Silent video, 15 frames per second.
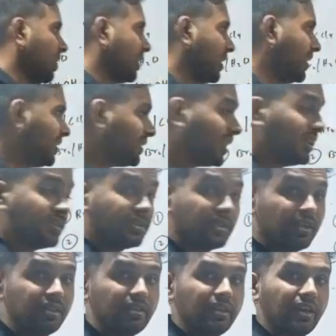let's
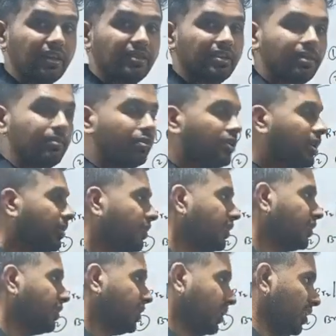consider the example number
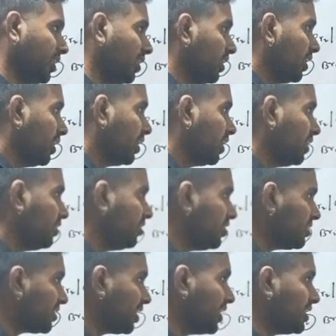3. In
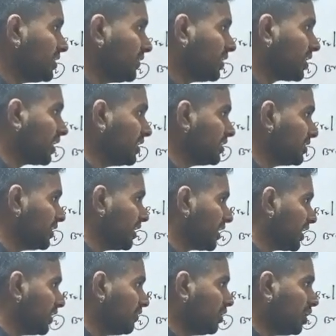this case, we are considering
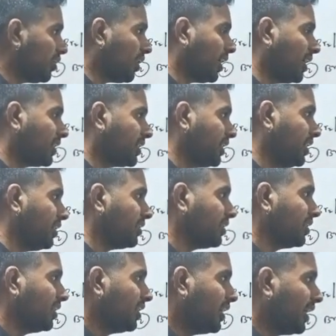again we have
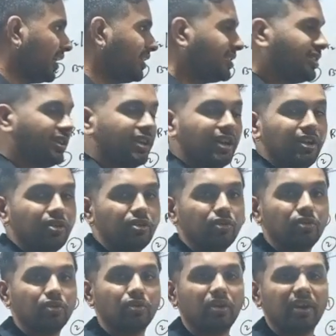alkene and
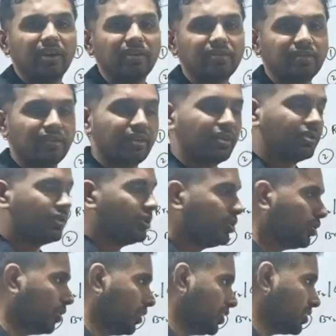Cl2 and
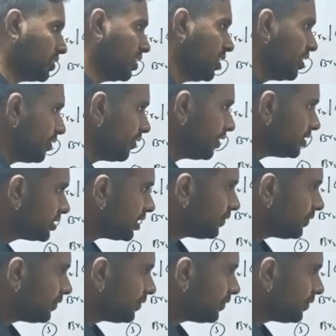CH3OH. First